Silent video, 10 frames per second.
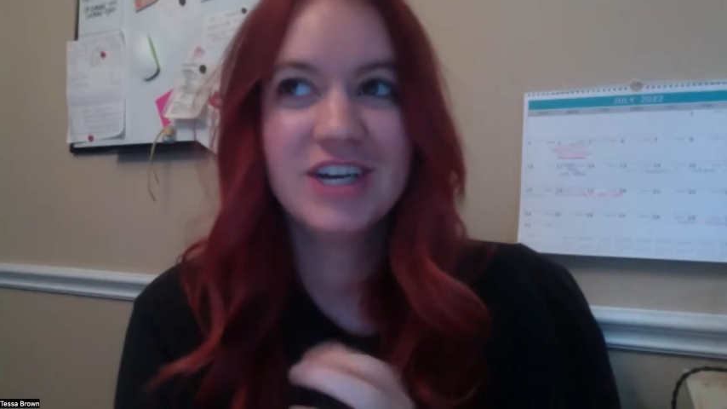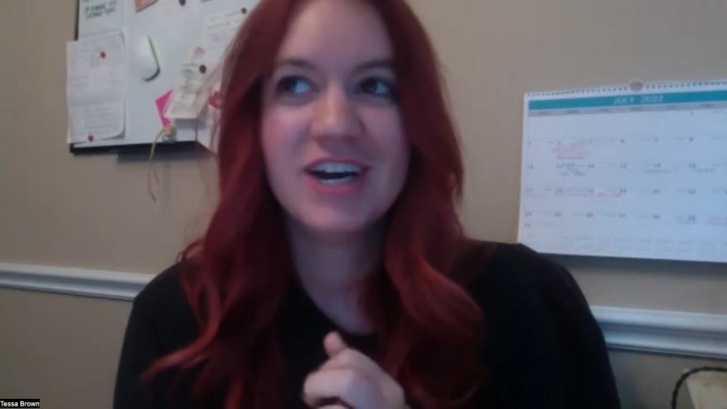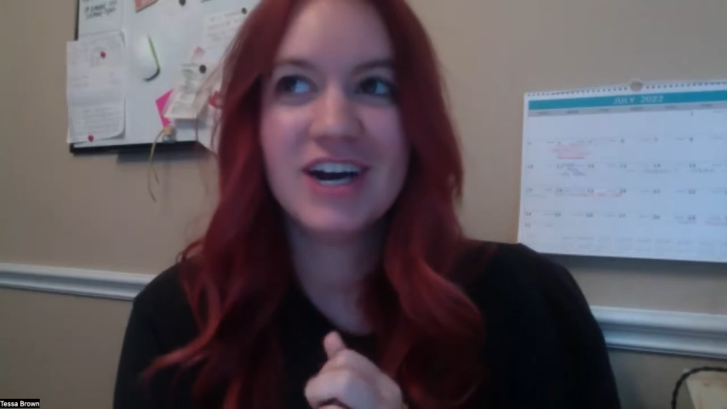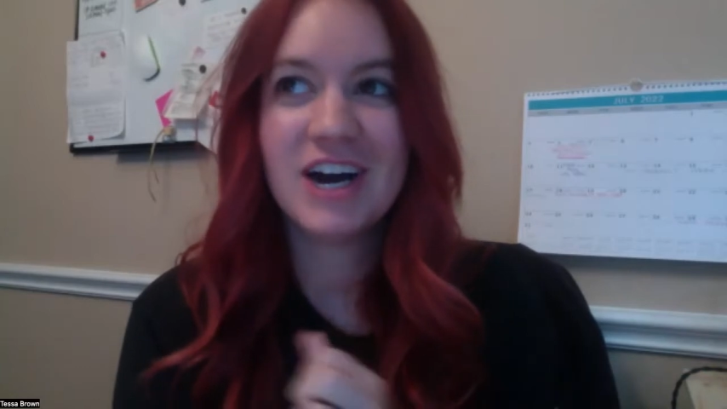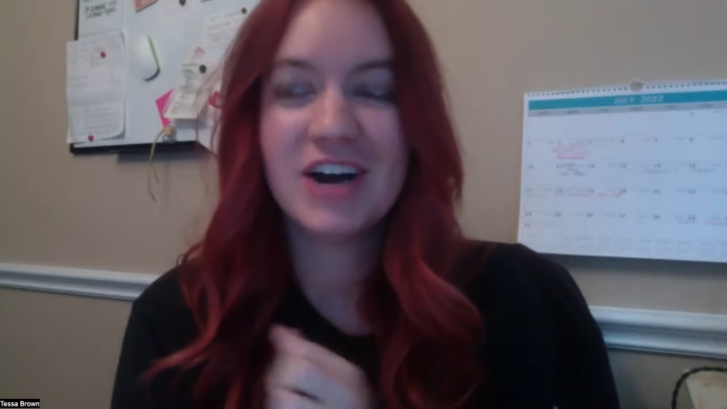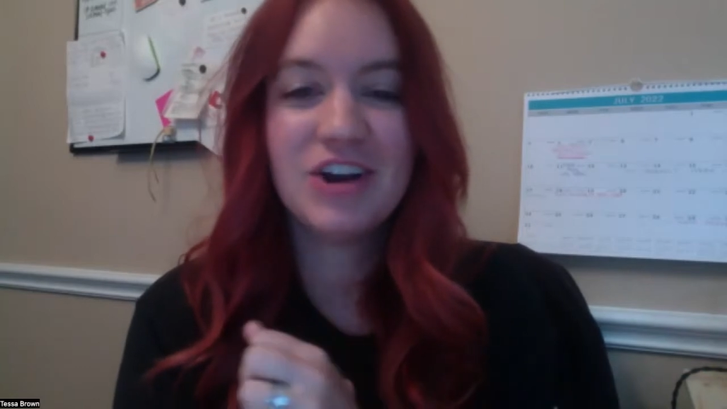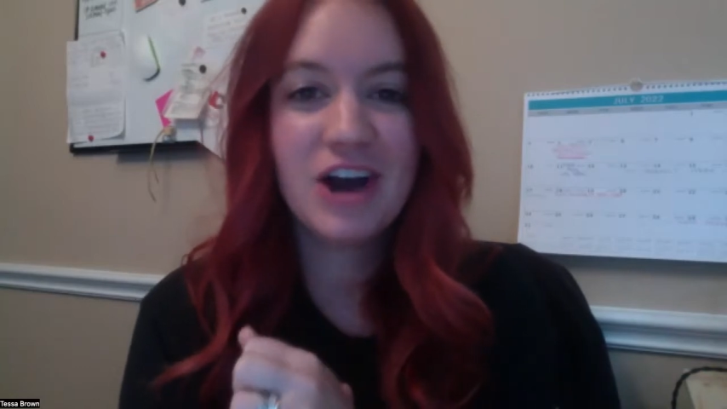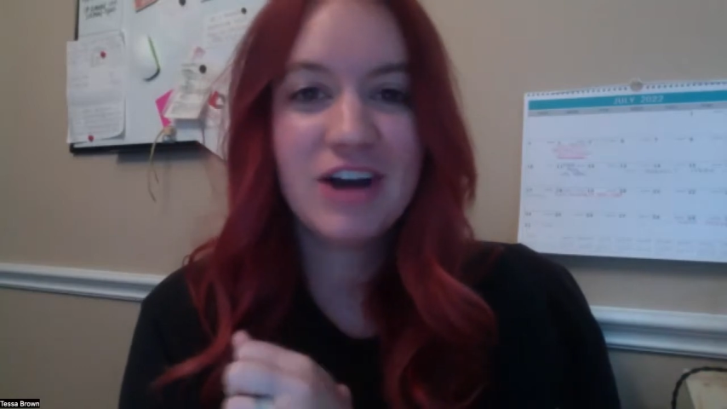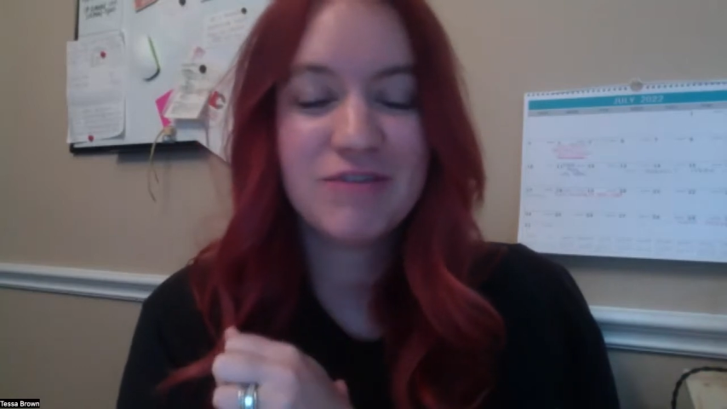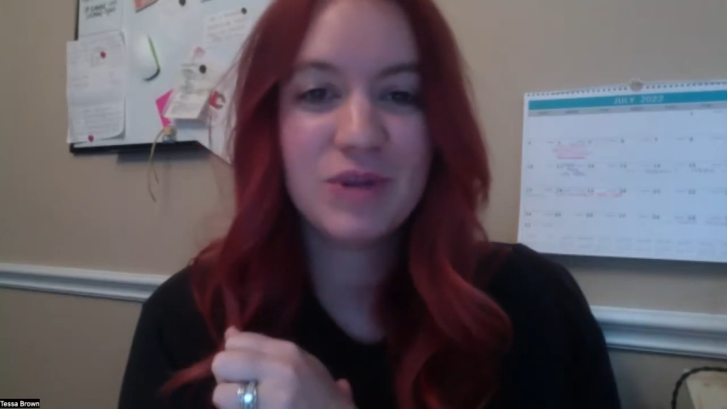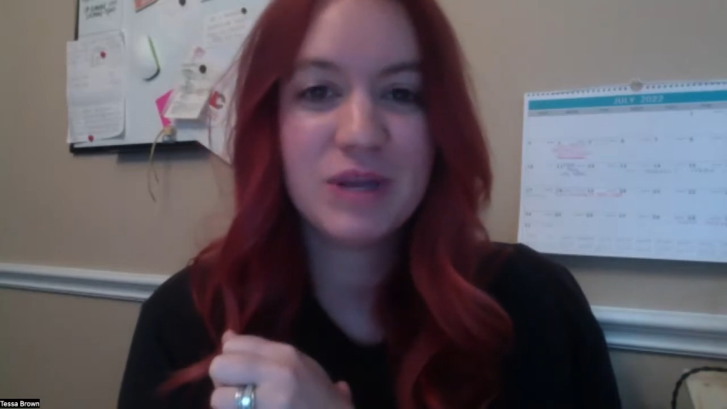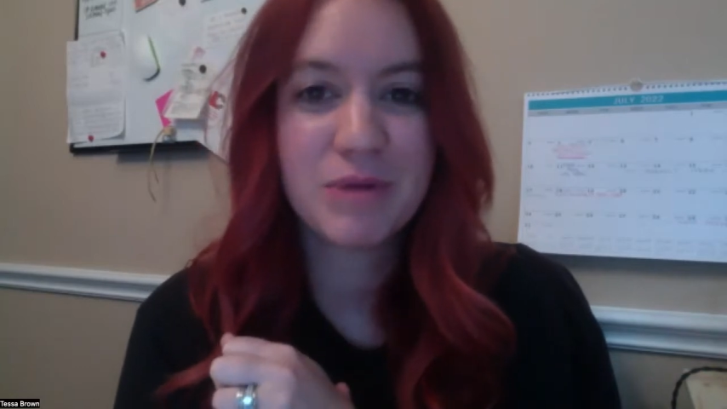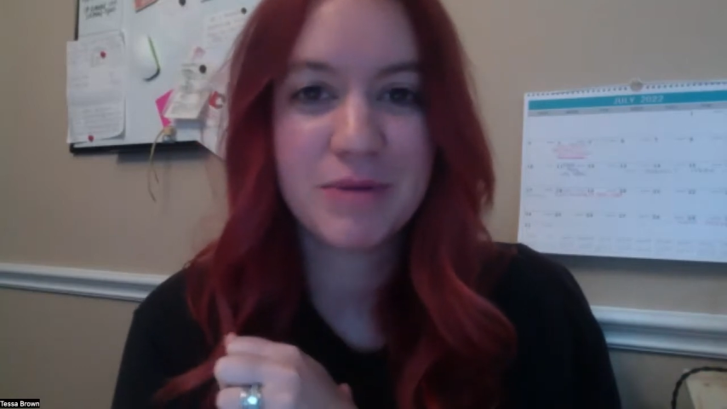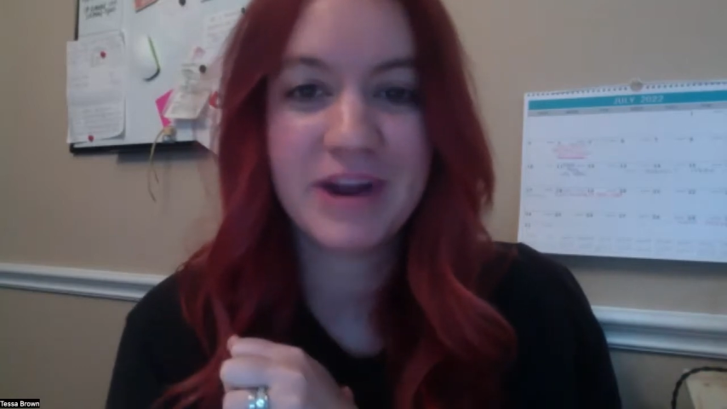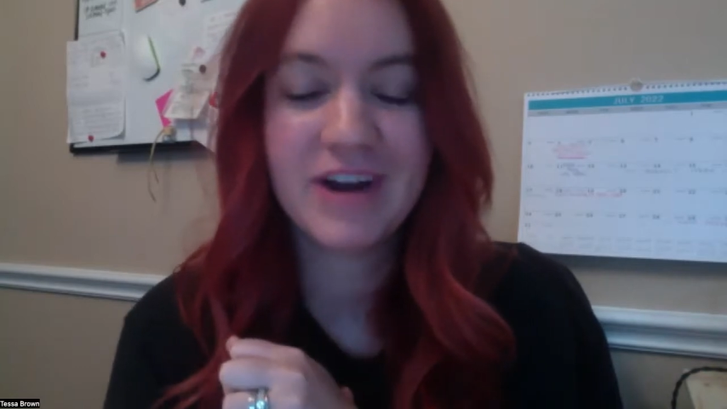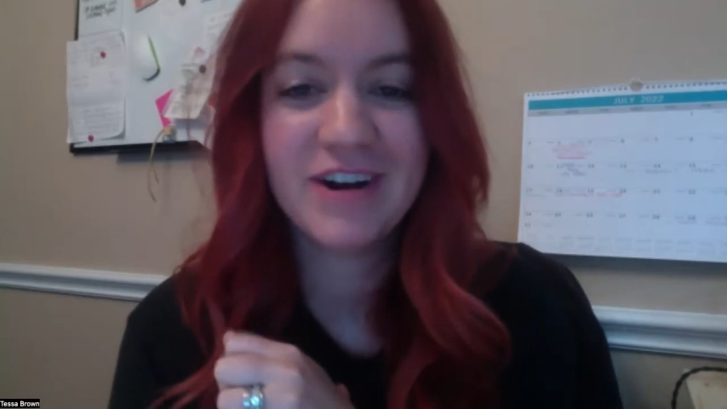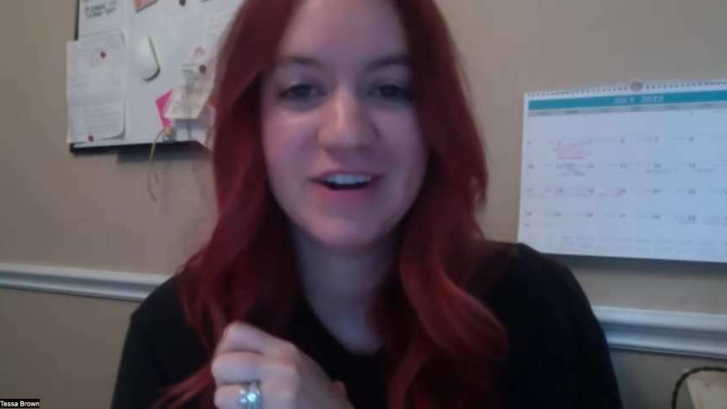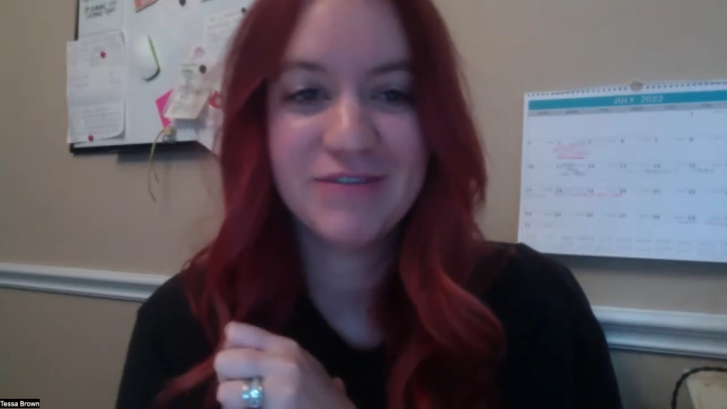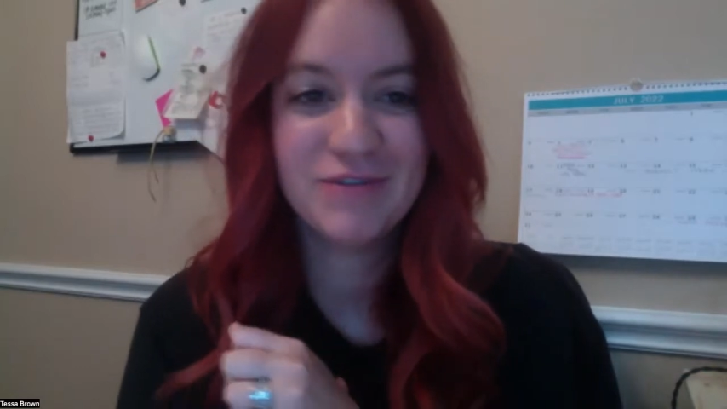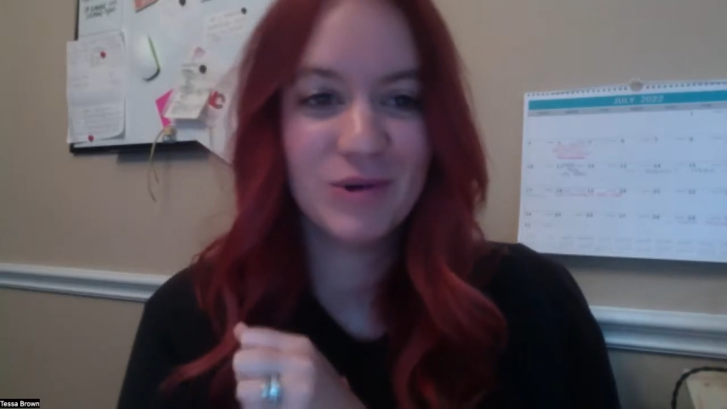not fully prepared
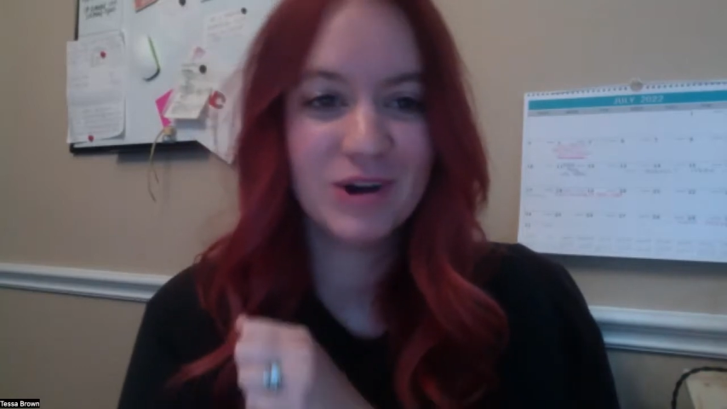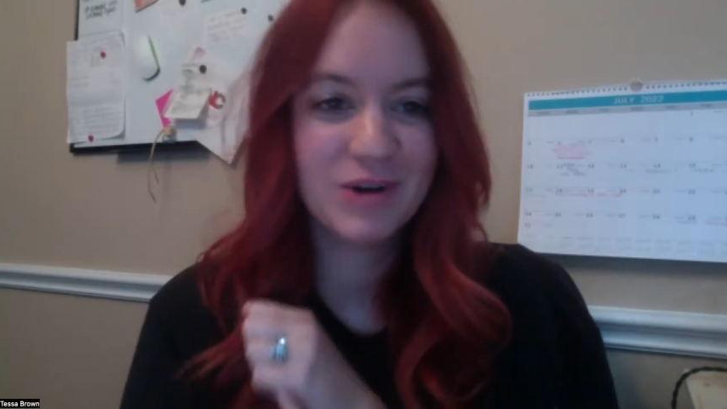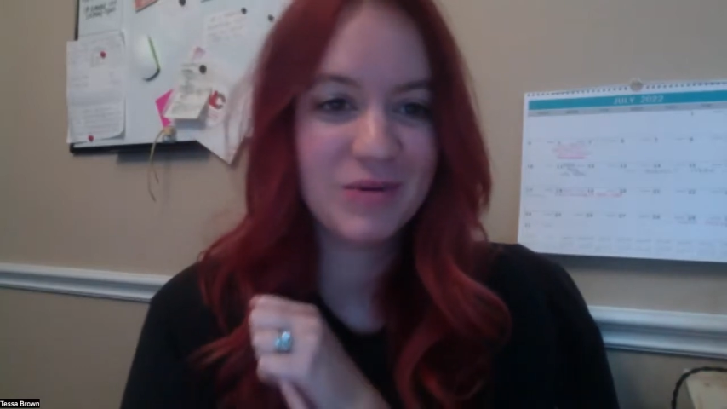for